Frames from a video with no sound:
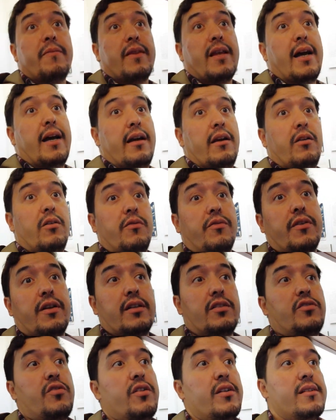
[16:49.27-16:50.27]
I love
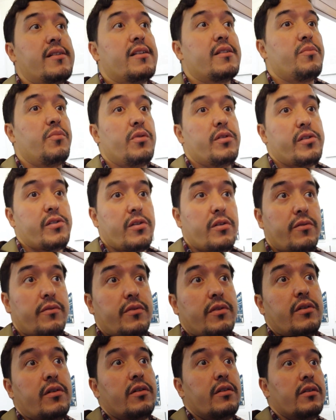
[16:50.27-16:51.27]
countries that preserve
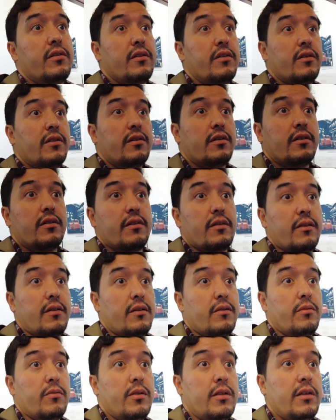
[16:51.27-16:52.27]
their
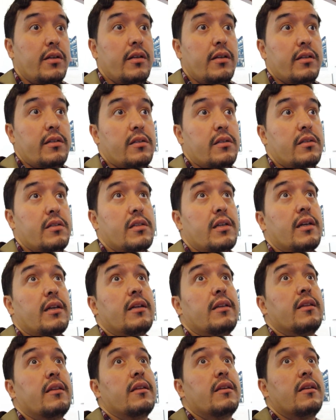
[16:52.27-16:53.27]
heritage,
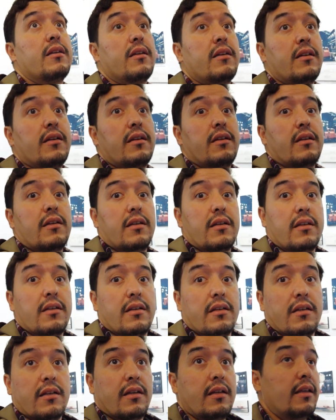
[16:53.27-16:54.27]
and
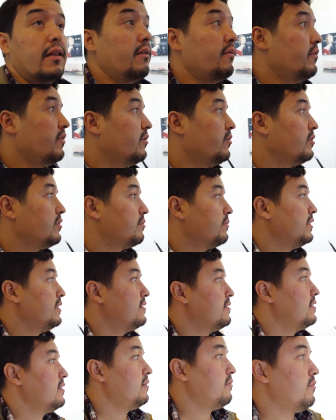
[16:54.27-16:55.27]
even though it may
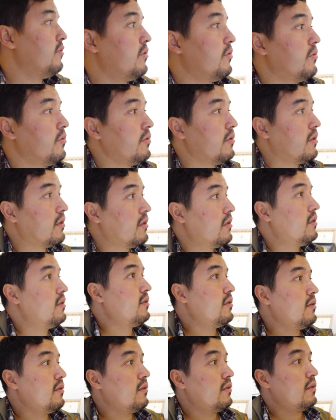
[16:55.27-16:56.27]
seem old,
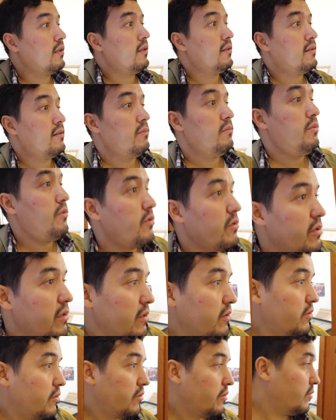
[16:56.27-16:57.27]
it's
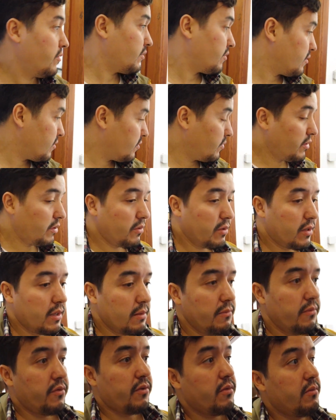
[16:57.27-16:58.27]
important to know, where you come
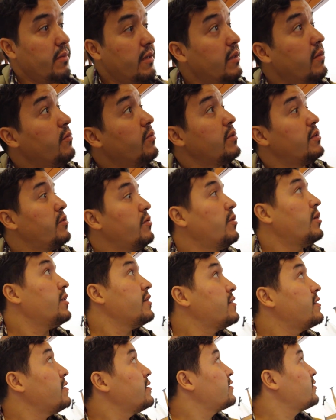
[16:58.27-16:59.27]
from and what your
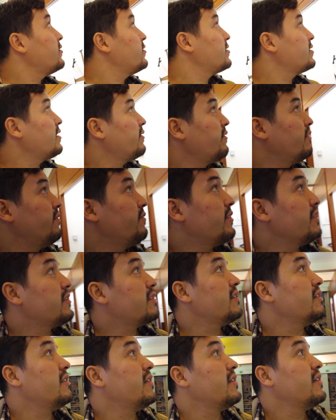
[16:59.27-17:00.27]
ancestors have
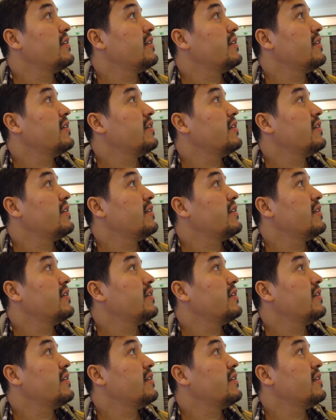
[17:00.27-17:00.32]
invented.